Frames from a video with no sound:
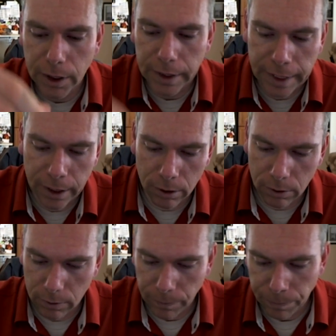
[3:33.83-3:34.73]

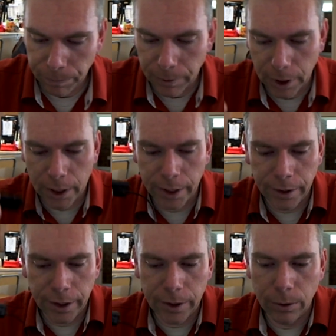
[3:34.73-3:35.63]
Now
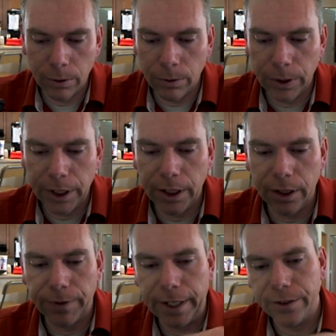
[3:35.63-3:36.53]
on to the
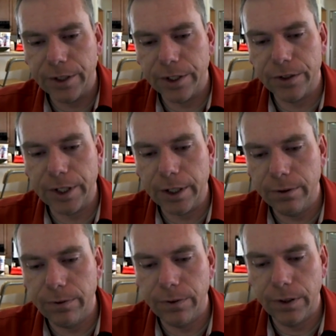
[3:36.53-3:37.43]
device
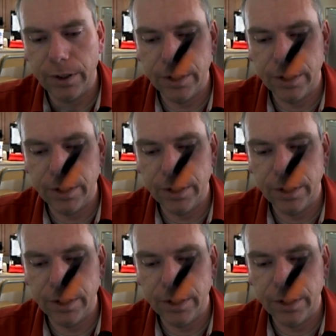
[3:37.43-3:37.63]
itself.